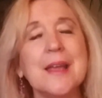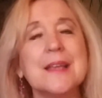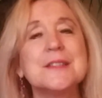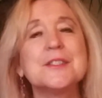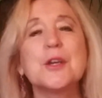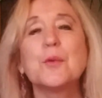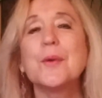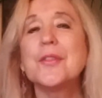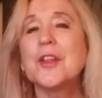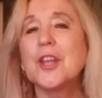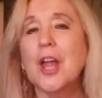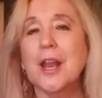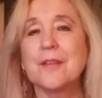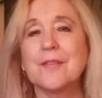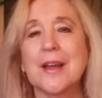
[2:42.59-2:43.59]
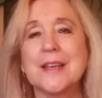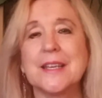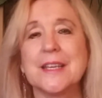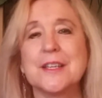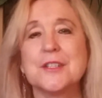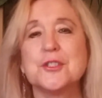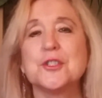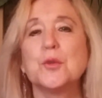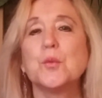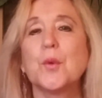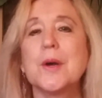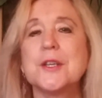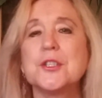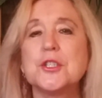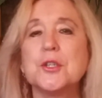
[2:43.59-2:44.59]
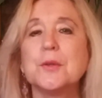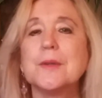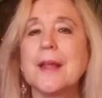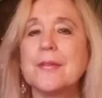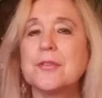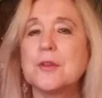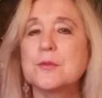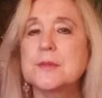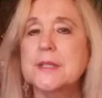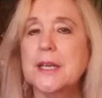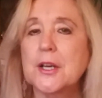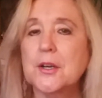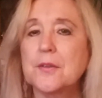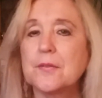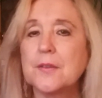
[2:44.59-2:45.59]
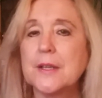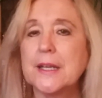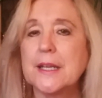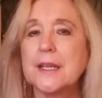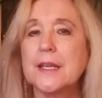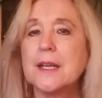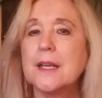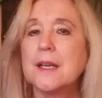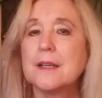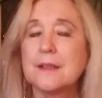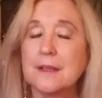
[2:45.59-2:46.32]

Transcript: And so with a lot of ideas, you want to let those carefully,